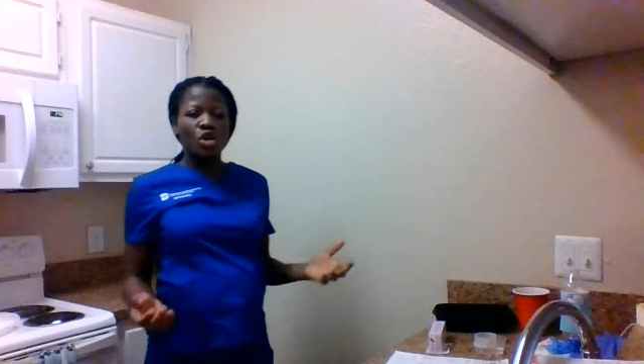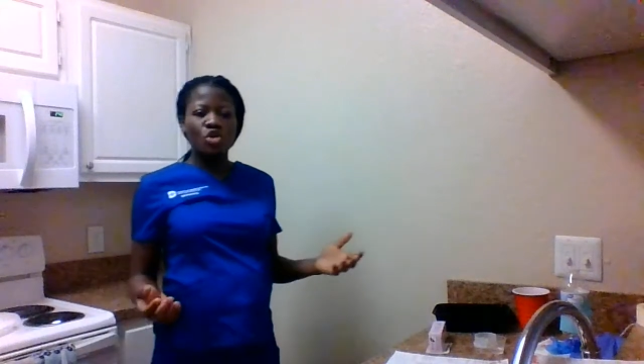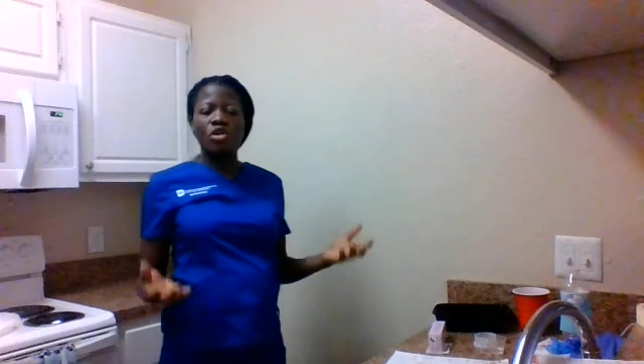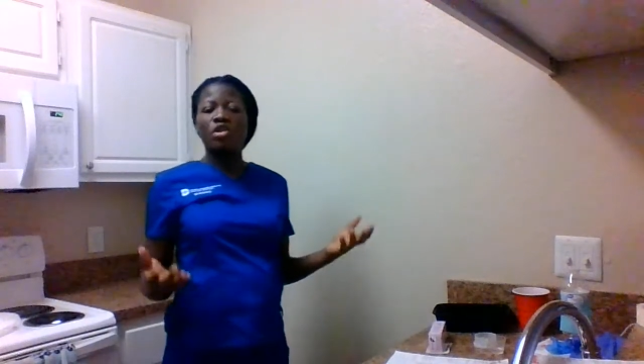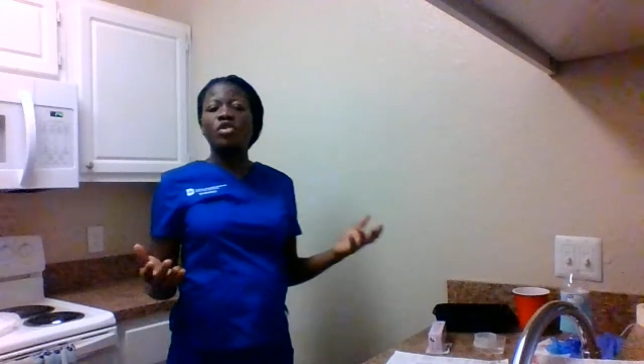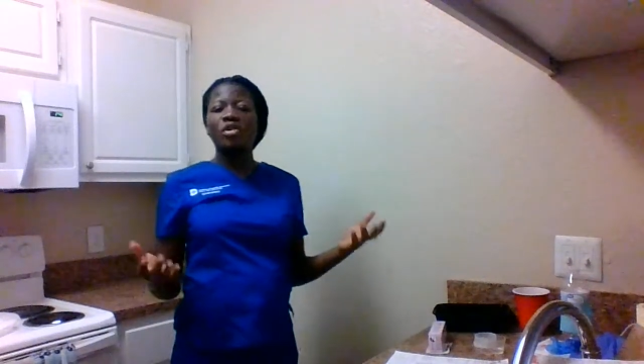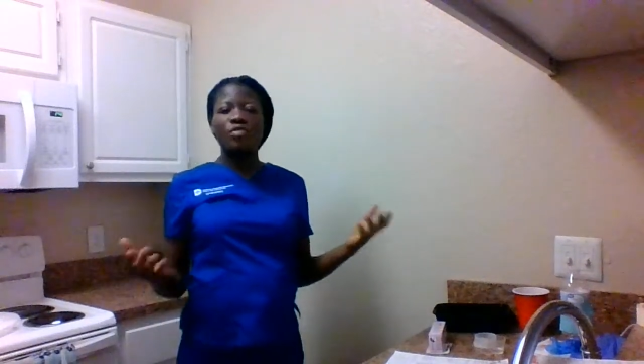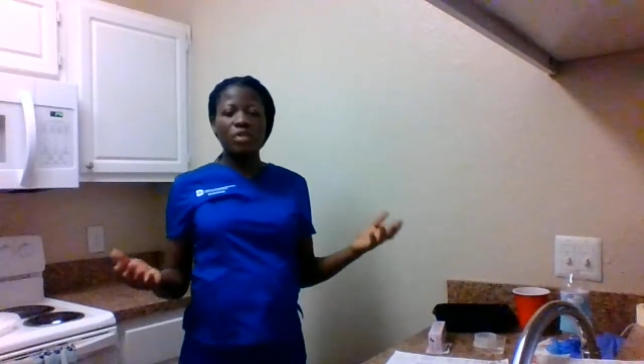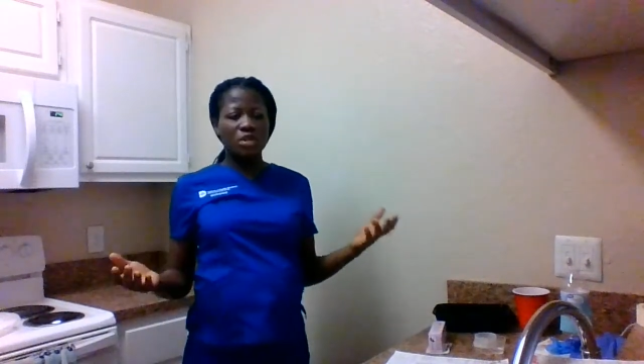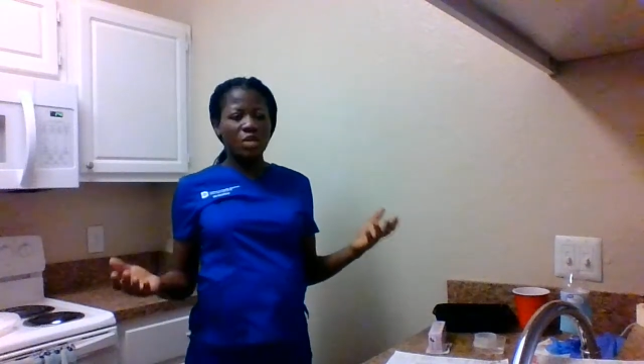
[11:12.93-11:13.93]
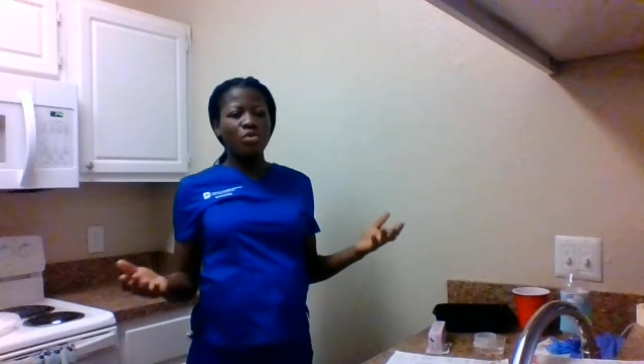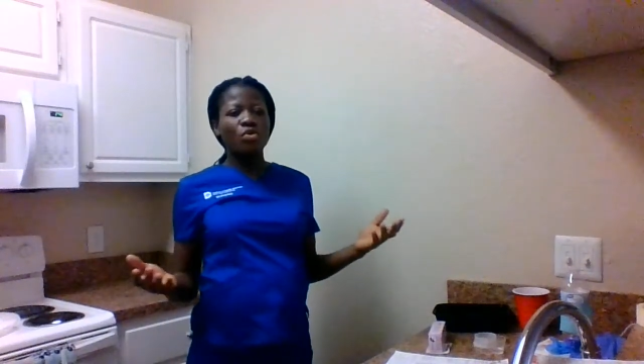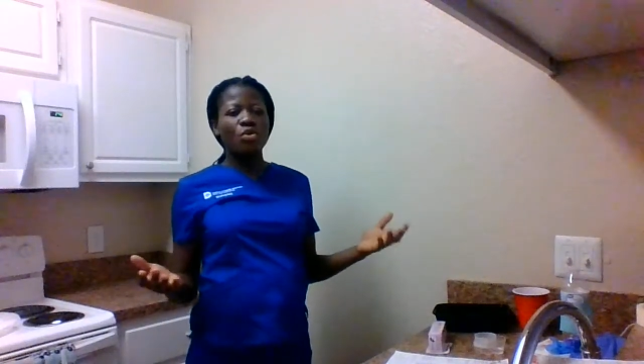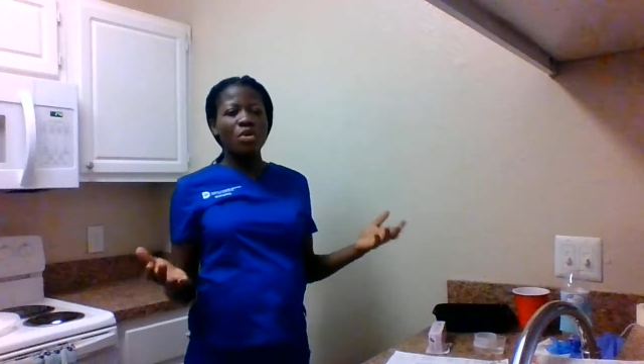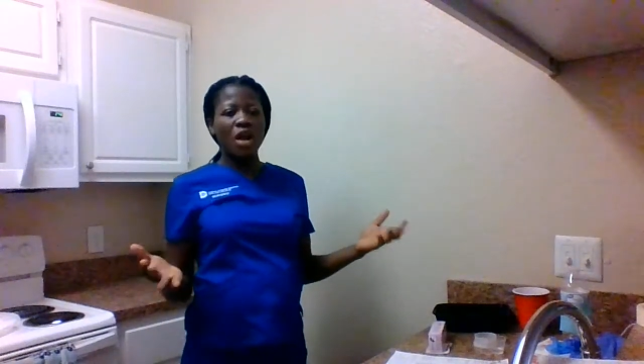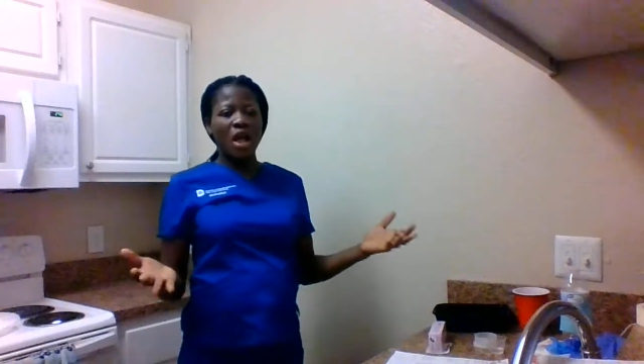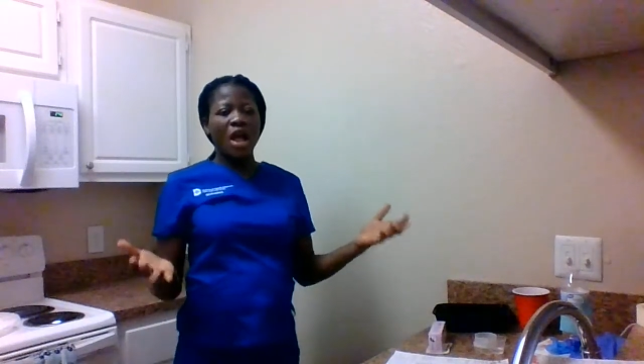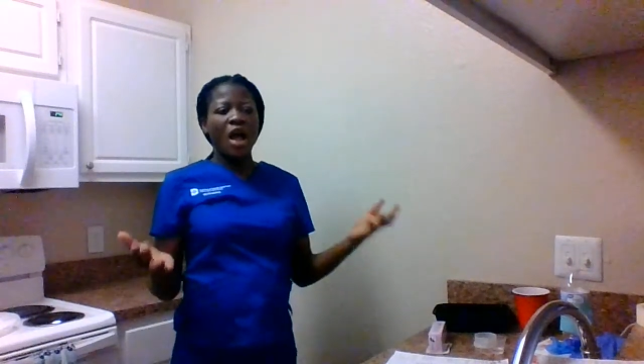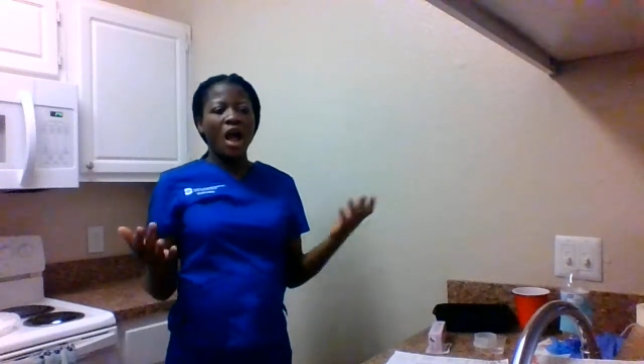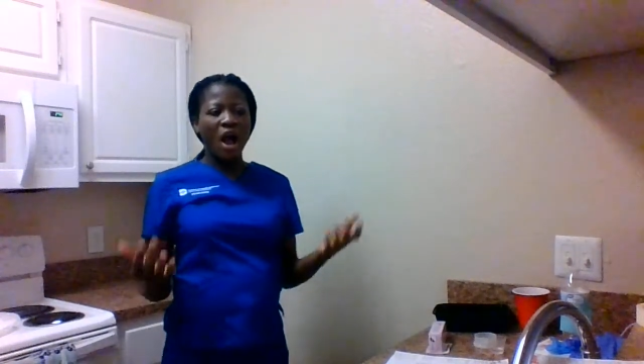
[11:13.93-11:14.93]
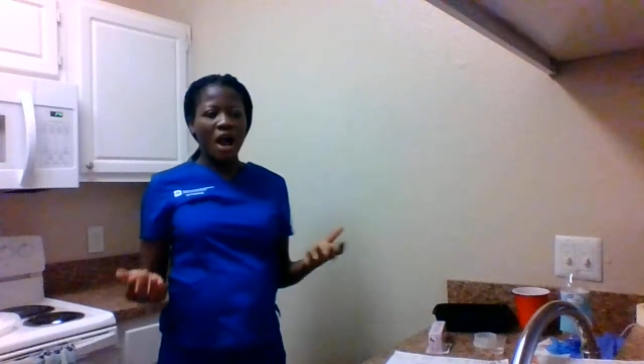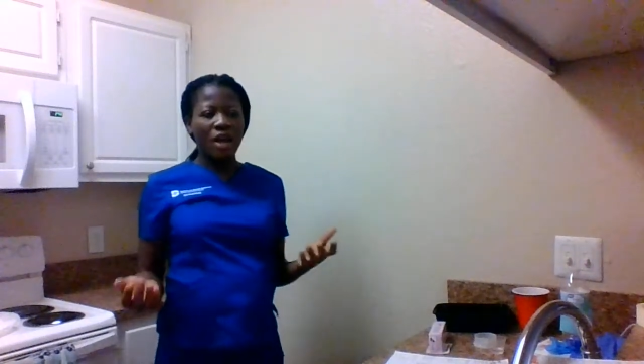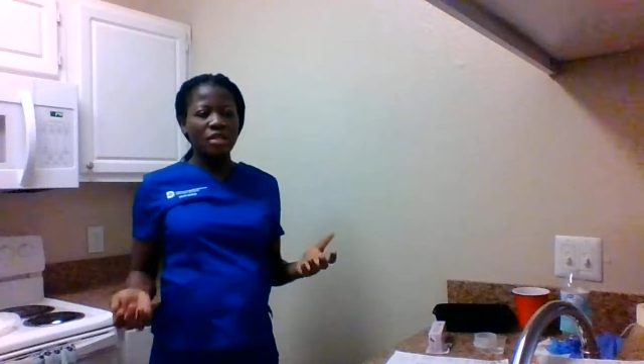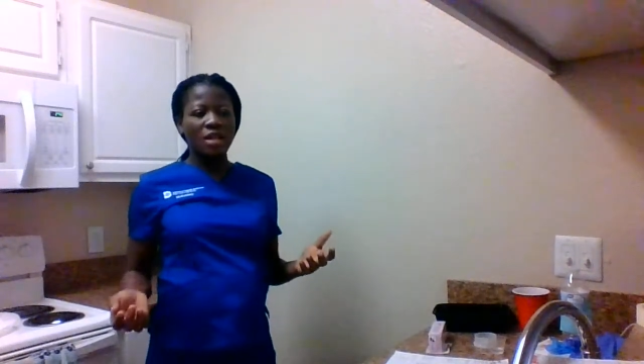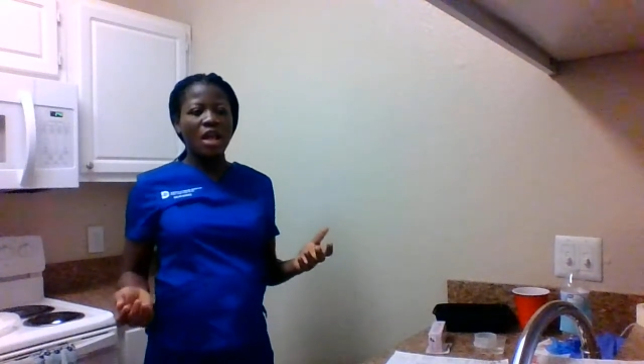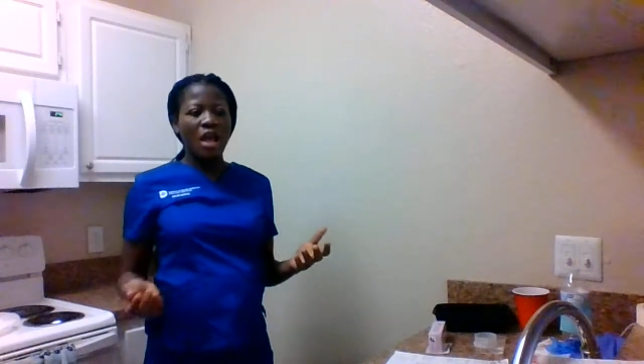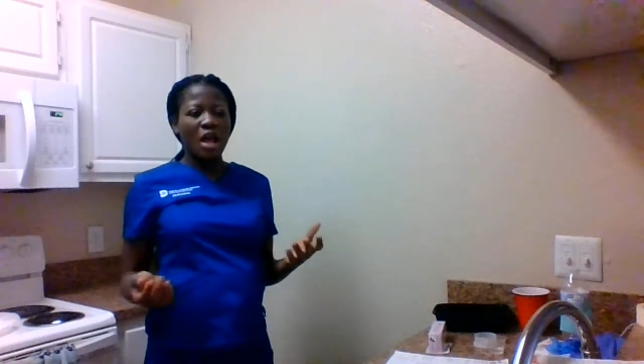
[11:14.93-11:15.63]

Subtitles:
to a comfortable height,